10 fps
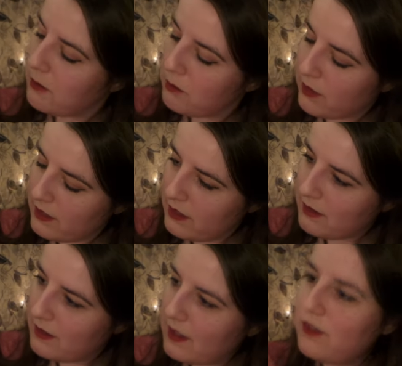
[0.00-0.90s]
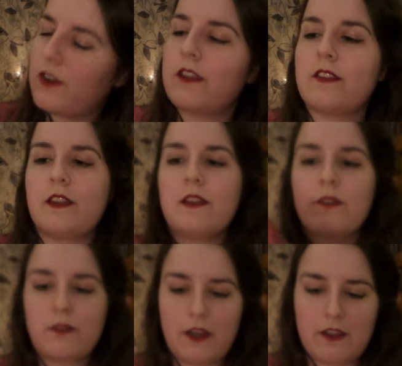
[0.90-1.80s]
an umbrella? Interesting,
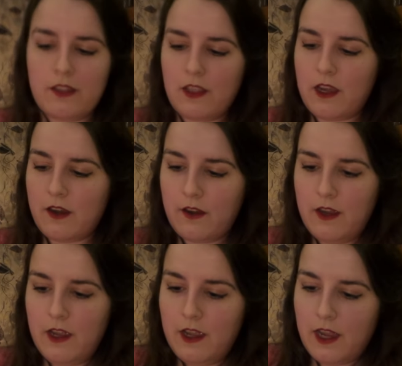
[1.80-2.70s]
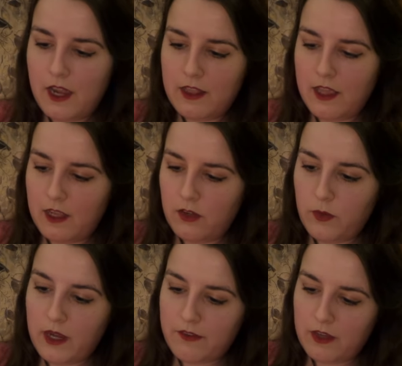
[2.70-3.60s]
right there. And then do
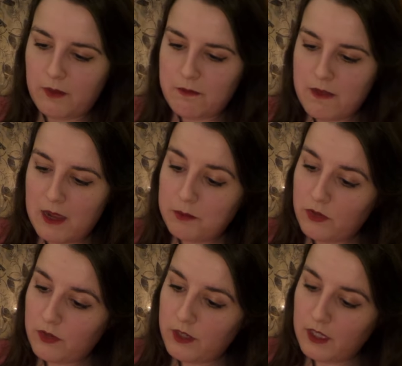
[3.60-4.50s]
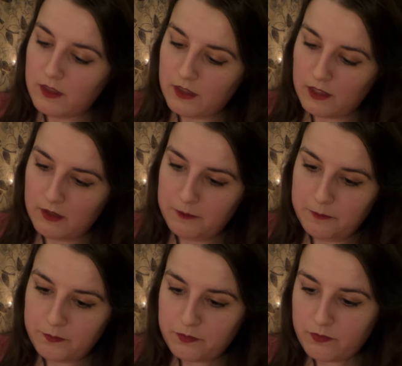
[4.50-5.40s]
we have any maps or anything?
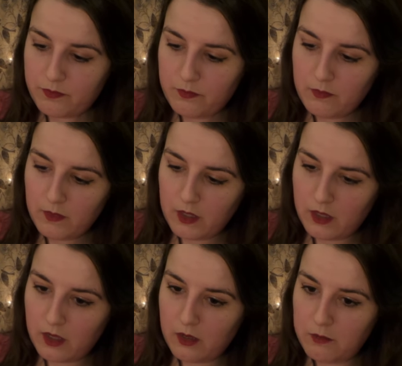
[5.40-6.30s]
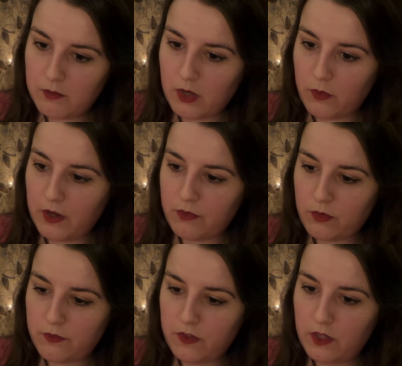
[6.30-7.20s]
Um, no, we have
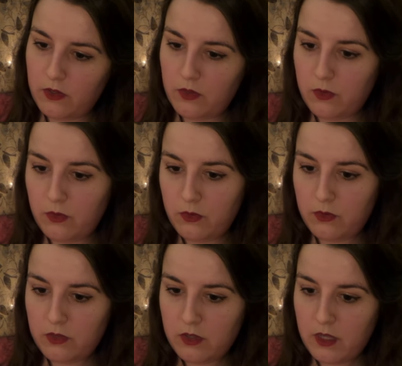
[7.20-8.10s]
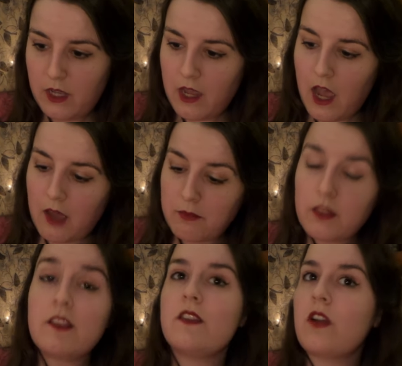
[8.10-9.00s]
reviews. Um,
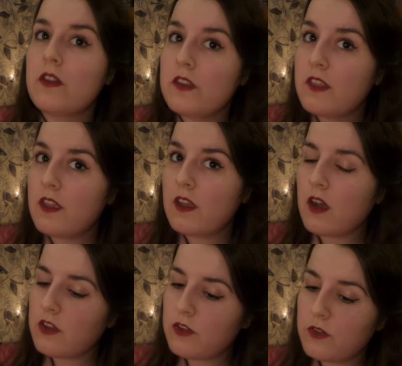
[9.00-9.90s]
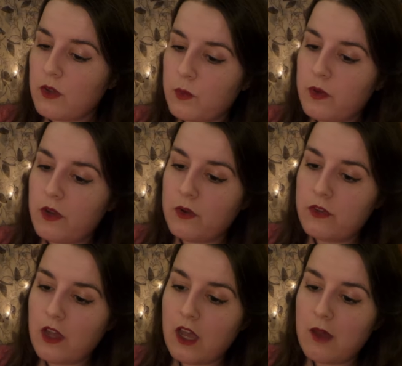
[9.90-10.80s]
this is also the author that
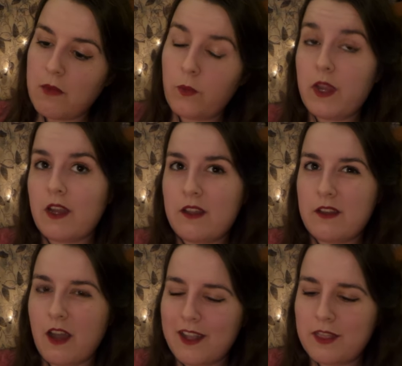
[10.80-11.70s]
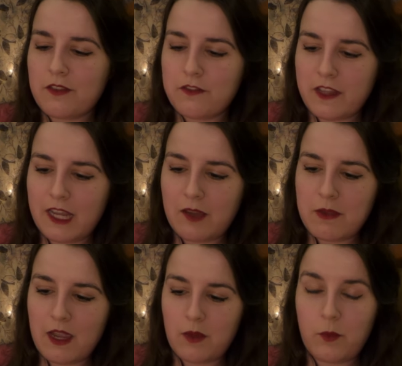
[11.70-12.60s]
wrote um, We Hunt, Hunt the Flame
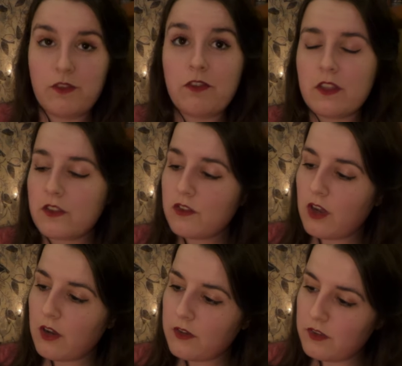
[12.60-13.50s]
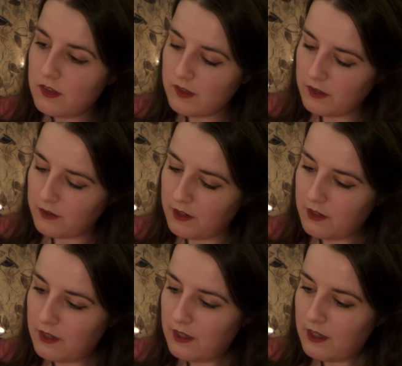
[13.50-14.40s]
and We Free the Stars series.